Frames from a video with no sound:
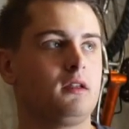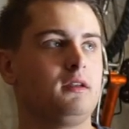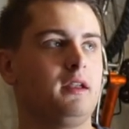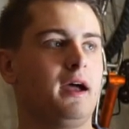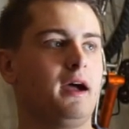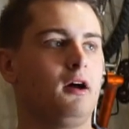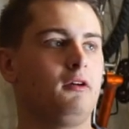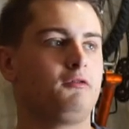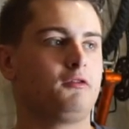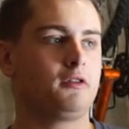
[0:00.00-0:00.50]

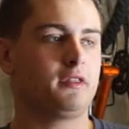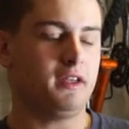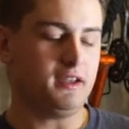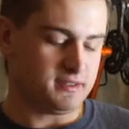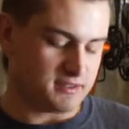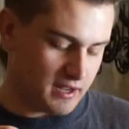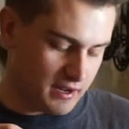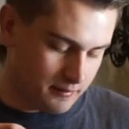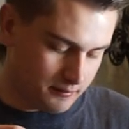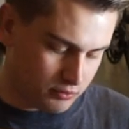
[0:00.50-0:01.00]
Now for
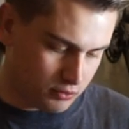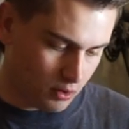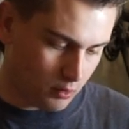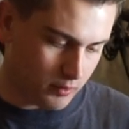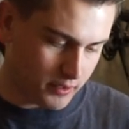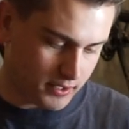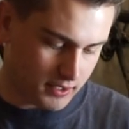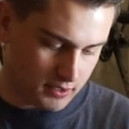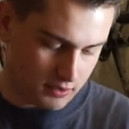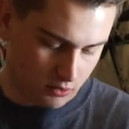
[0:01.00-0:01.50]
this, I'm
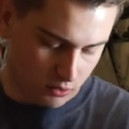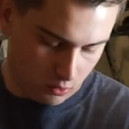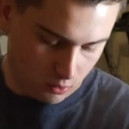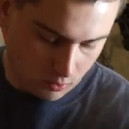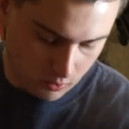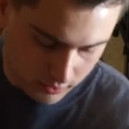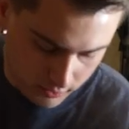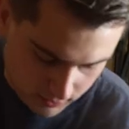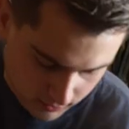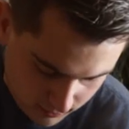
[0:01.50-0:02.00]
throwing it
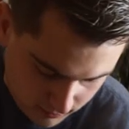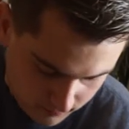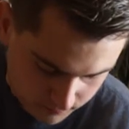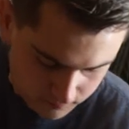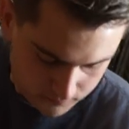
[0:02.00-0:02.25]
on